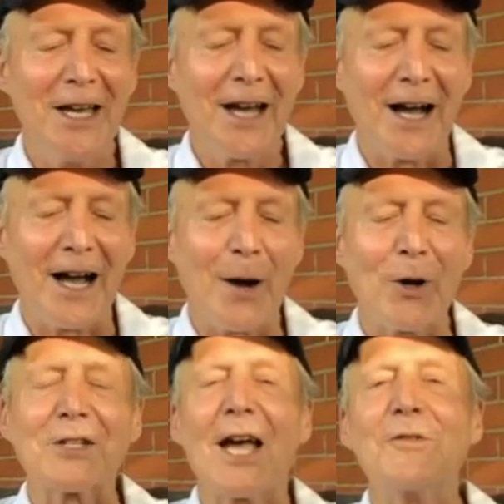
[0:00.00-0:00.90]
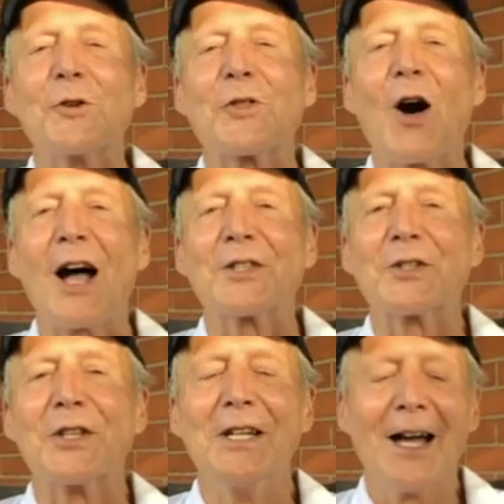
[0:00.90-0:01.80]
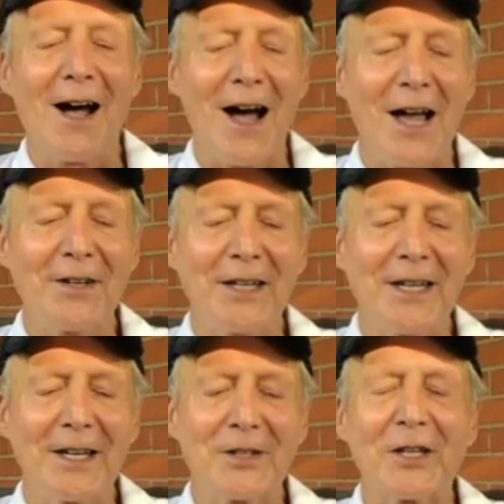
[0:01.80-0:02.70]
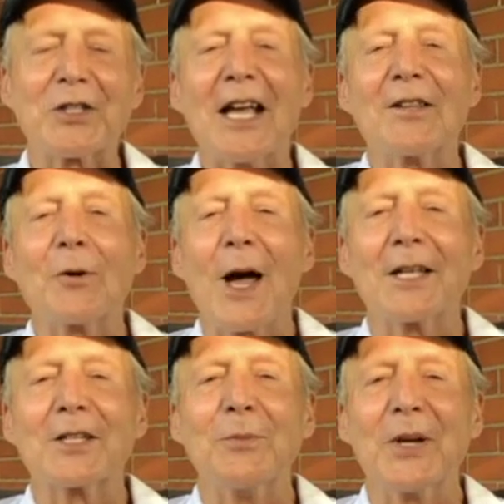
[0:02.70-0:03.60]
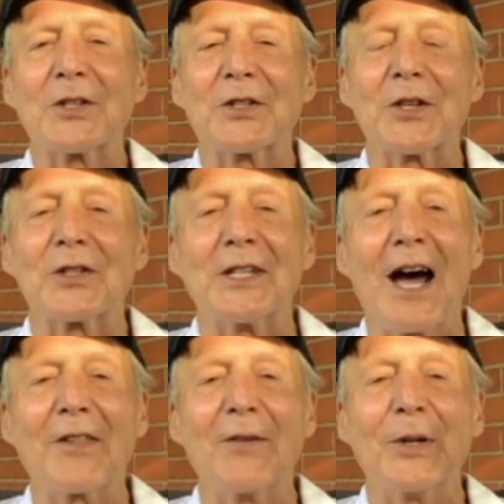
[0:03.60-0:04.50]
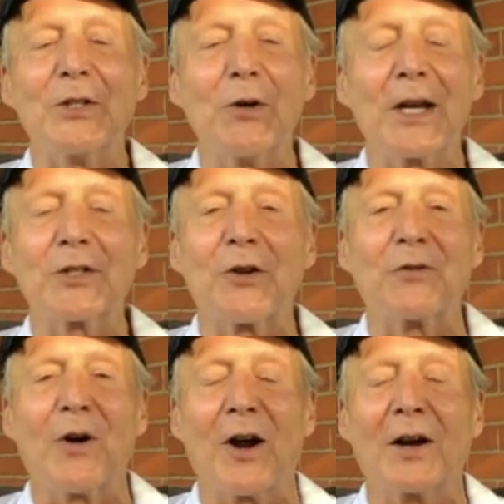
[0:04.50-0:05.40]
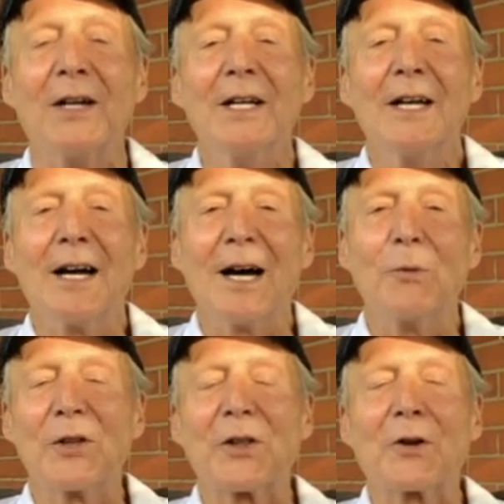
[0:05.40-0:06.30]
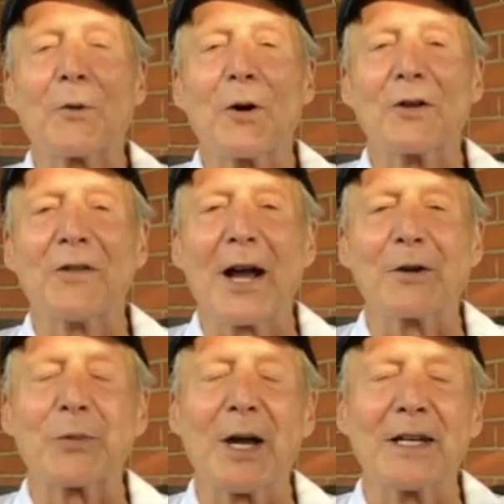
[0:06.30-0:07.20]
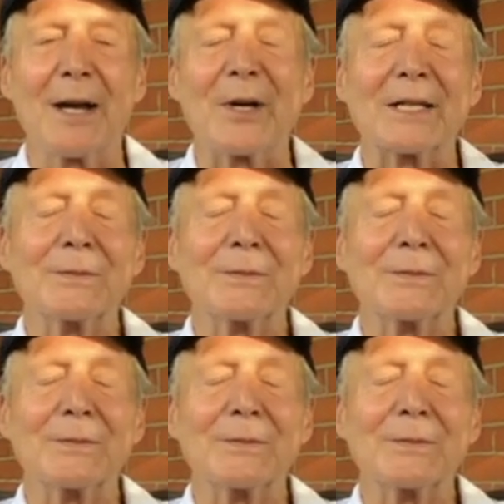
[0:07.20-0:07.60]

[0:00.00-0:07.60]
I want to have your thoughts on the state of the Wellington businesses and how they've been doing so far with the coronavirus pandemic.